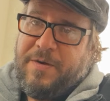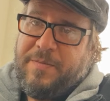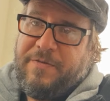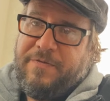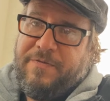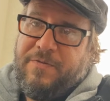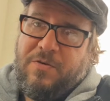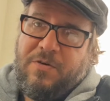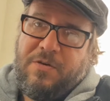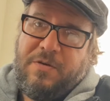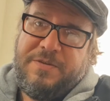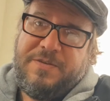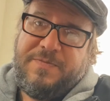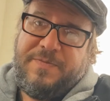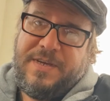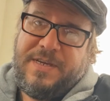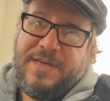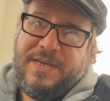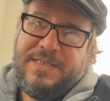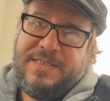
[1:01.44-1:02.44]
performs,
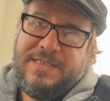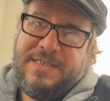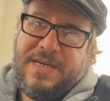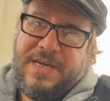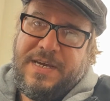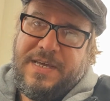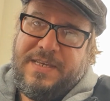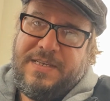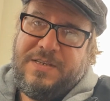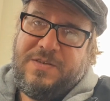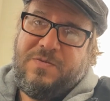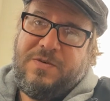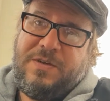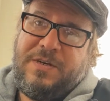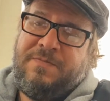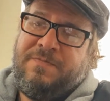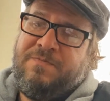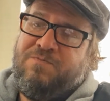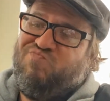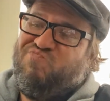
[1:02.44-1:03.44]
because this
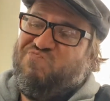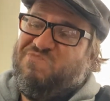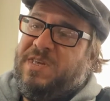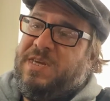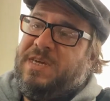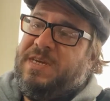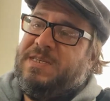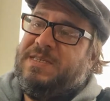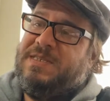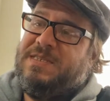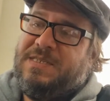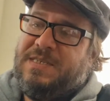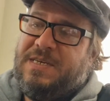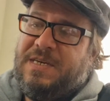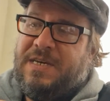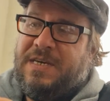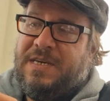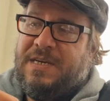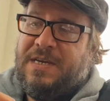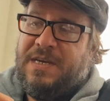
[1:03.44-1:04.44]
one is,
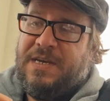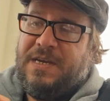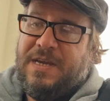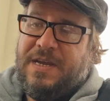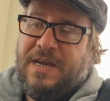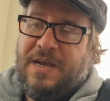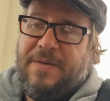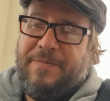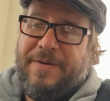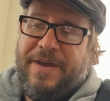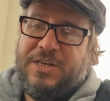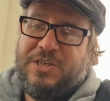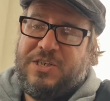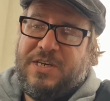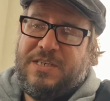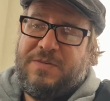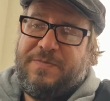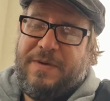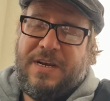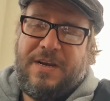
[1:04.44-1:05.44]
I'm
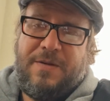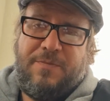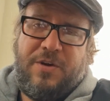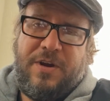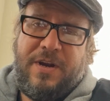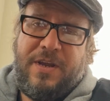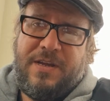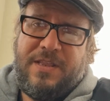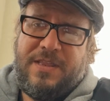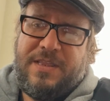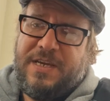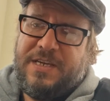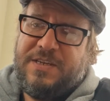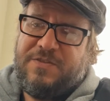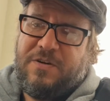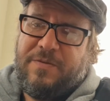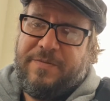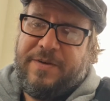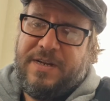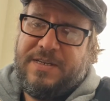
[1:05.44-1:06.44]
actually expecting pretty good things
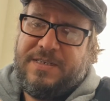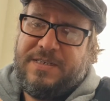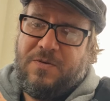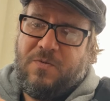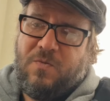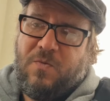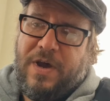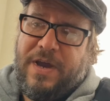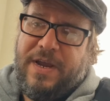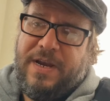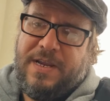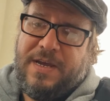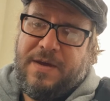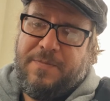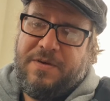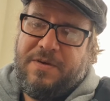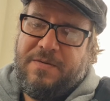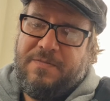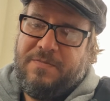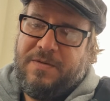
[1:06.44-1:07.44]
from it. It's a
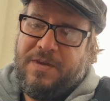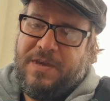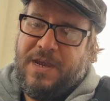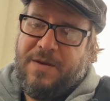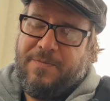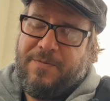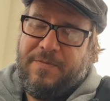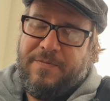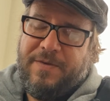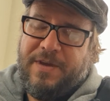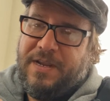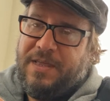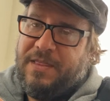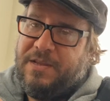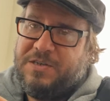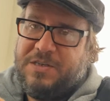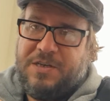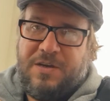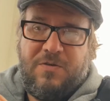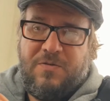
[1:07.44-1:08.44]
wind-up camera, meaning
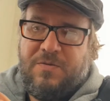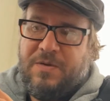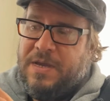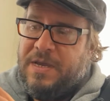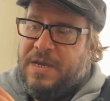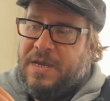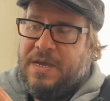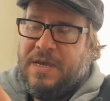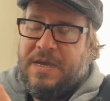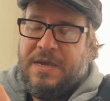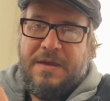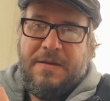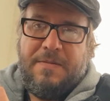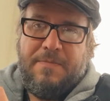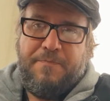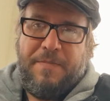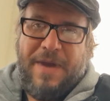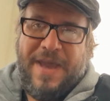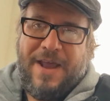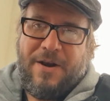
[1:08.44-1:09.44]
there's no
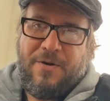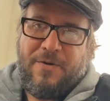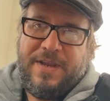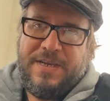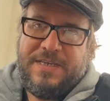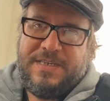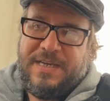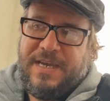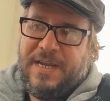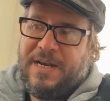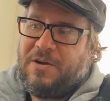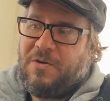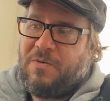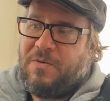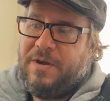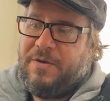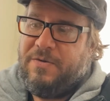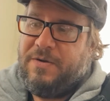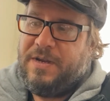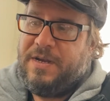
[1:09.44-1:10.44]
batteries to get
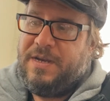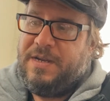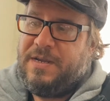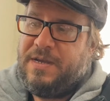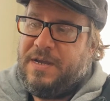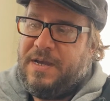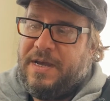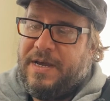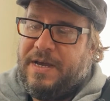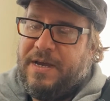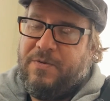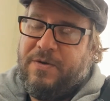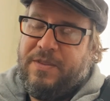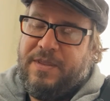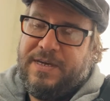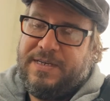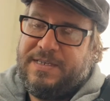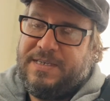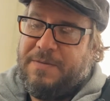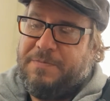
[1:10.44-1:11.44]
corroded, with
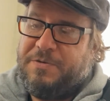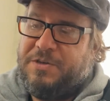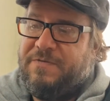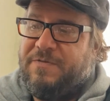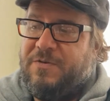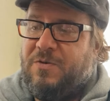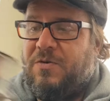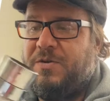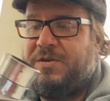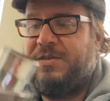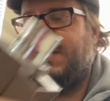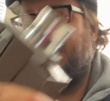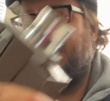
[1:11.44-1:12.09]
the exception, of course,